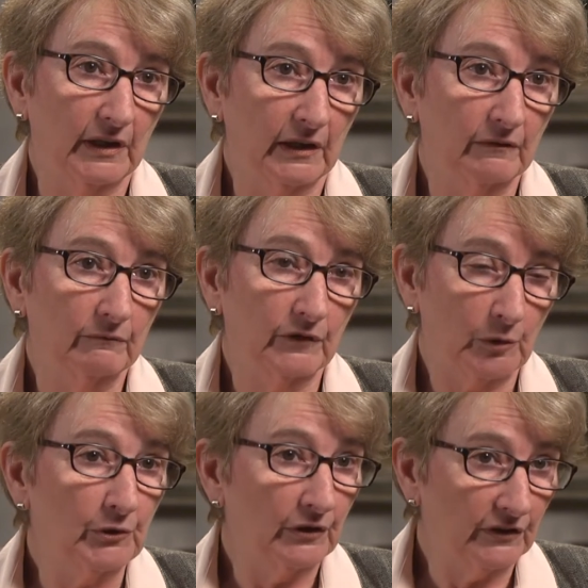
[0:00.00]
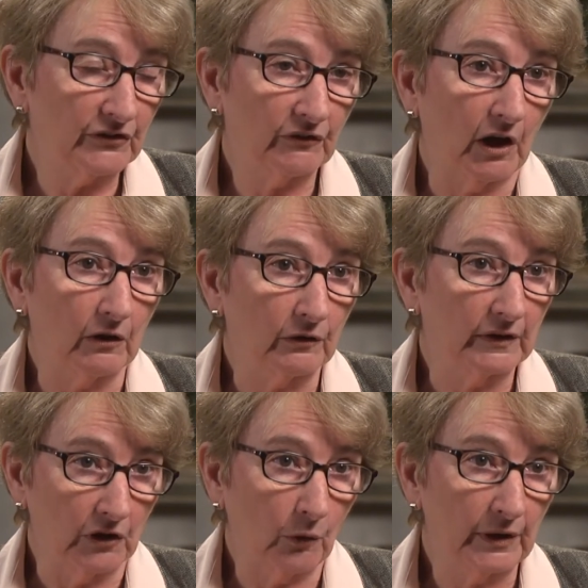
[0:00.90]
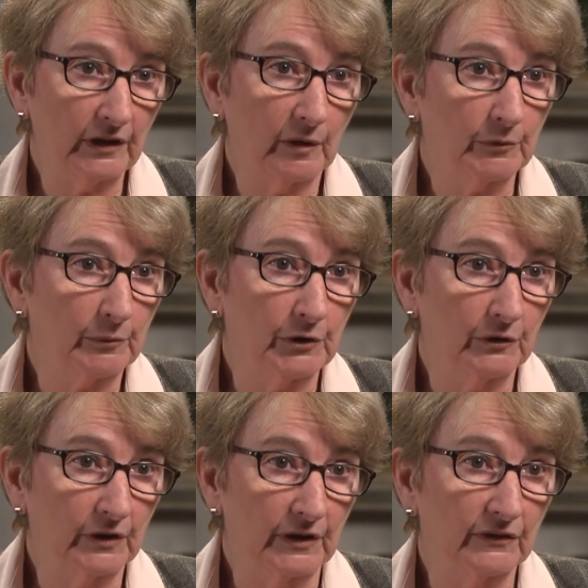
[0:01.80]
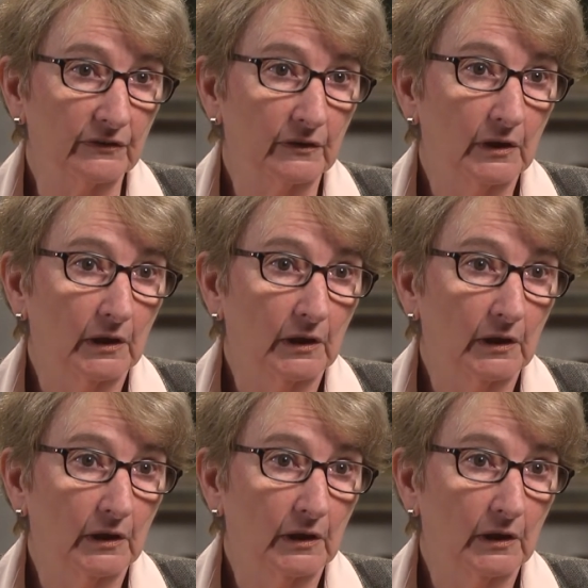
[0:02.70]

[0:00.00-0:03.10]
in communities of color and low-income communities.